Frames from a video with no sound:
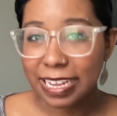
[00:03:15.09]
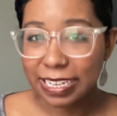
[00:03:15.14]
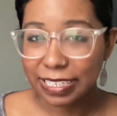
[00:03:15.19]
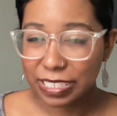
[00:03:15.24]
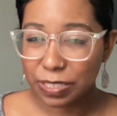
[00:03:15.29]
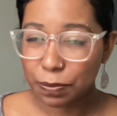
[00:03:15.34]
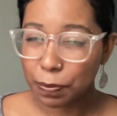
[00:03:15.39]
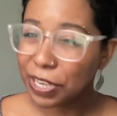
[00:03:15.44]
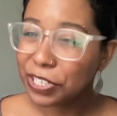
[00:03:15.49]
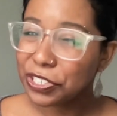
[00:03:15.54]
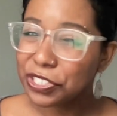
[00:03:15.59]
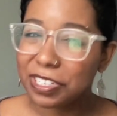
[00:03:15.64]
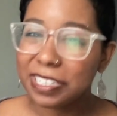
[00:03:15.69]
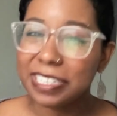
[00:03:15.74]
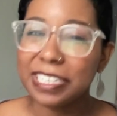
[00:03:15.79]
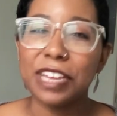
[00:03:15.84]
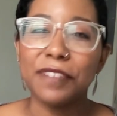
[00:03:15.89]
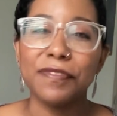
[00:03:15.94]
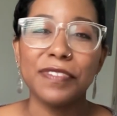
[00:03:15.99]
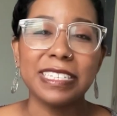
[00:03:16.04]

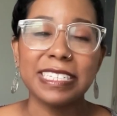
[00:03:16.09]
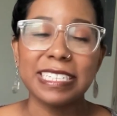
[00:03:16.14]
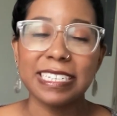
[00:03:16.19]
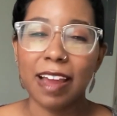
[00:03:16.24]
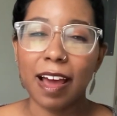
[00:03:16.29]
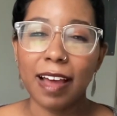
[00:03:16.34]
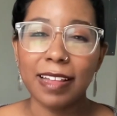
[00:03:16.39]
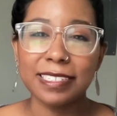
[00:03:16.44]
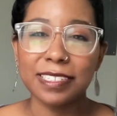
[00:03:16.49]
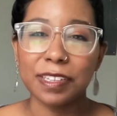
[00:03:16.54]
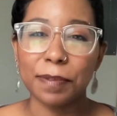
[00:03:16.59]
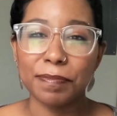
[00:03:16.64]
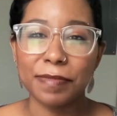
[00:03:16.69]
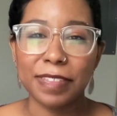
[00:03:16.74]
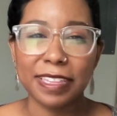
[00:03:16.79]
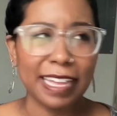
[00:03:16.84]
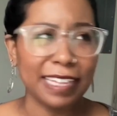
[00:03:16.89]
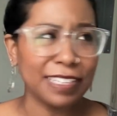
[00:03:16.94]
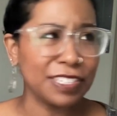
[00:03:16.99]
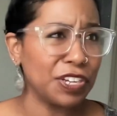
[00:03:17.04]
especially if it's not
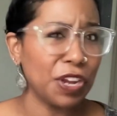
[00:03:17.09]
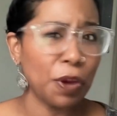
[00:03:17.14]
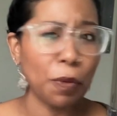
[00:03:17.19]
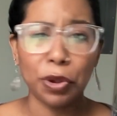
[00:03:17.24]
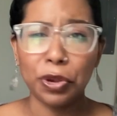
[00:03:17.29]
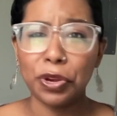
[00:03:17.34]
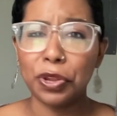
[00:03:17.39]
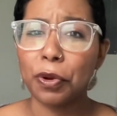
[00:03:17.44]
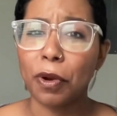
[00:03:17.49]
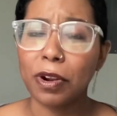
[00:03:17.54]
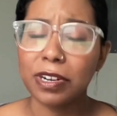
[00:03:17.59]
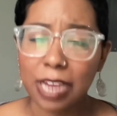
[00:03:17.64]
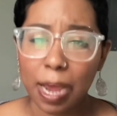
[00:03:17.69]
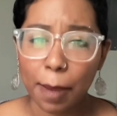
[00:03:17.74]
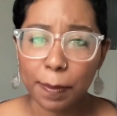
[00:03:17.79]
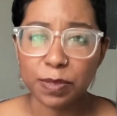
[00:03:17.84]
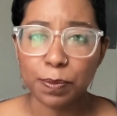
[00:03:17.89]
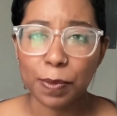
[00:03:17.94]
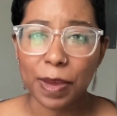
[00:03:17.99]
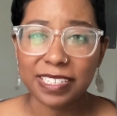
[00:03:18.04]
something that's, a New York
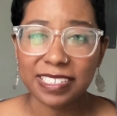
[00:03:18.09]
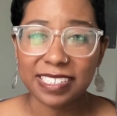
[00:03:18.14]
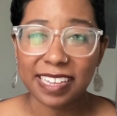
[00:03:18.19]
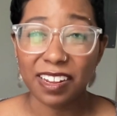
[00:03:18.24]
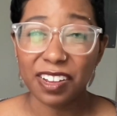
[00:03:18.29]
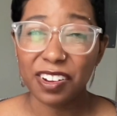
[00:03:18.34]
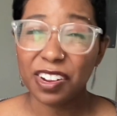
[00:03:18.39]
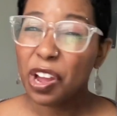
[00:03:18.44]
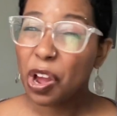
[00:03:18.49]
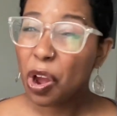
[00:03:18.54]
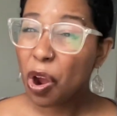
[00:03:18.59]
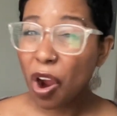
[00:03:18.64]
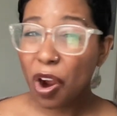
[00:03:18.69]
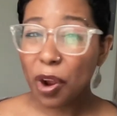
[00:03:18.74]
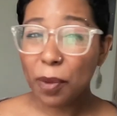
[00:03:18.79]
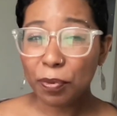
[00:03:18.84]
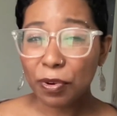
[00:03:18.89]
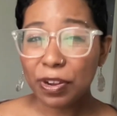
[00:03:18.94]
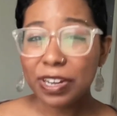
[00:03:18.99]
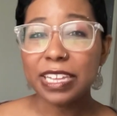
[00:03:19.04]
Times bestseller,
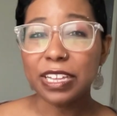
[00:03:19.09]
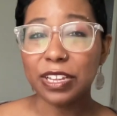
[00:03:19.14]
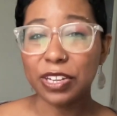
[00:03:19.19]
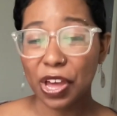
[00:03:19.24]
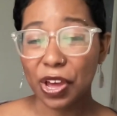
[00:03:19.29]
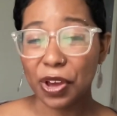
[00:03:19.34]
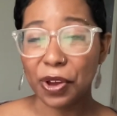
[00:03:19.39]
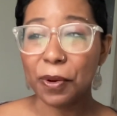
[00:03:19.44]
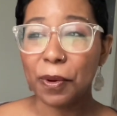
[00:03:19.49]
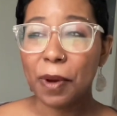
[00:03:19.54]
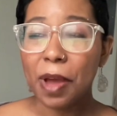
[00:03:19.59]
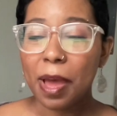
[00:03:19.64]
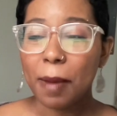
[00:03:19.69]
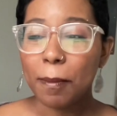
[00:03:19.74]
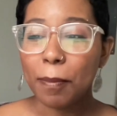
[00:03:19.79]
are pretty low.